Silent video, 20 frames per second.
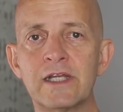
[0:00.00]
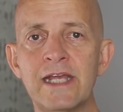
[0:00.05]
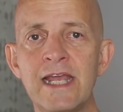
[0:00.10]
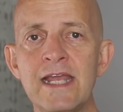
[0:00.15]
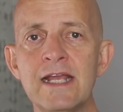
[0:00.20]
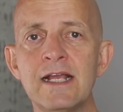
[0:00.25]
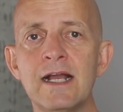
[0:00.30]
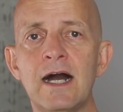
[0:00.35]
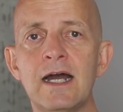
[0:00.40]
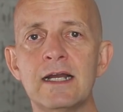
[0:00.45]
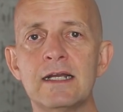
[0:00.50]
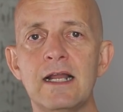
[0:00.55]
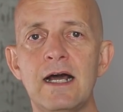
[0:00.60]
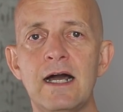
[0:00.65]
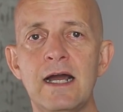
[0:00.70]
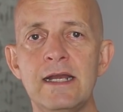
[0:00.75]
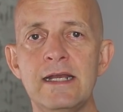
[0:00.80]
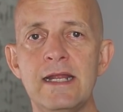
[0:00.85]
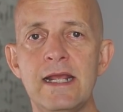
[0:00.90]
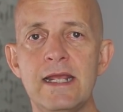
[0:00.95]
Key
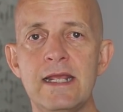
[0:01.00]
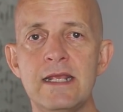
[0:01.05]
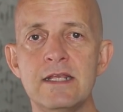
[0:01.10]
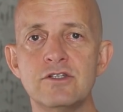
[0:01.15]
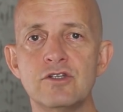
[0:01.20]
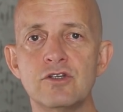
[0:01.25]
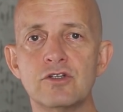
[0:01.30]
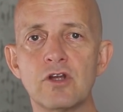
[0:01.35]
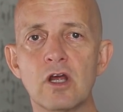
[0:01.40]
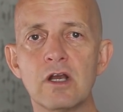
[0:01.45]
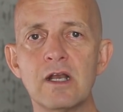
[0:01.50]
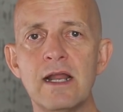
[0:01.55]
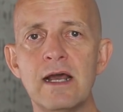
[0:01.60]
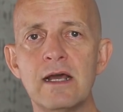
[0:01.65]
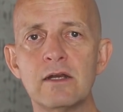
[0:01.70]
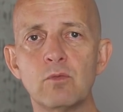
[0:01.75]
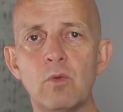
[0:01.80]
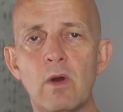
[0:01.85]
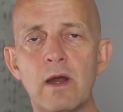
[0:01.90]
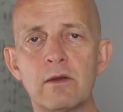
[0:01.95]
guideline is you're not
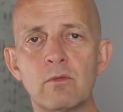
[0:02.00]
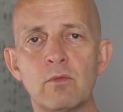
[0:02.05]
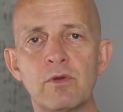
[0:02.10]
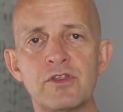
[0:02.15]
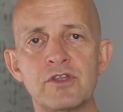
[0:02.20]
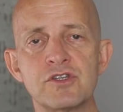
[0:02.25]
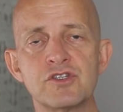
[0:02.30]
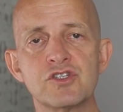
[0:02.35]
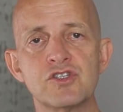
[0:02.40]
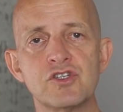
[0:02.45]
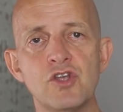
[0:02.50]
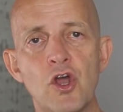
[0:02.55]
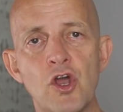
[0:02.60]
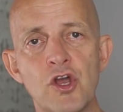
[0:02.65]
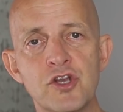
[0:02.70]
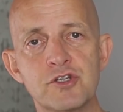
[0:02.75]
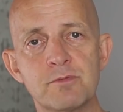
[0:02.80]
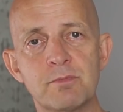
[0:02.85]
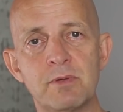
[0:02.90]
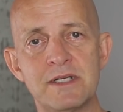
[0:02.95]
allowed one with a surge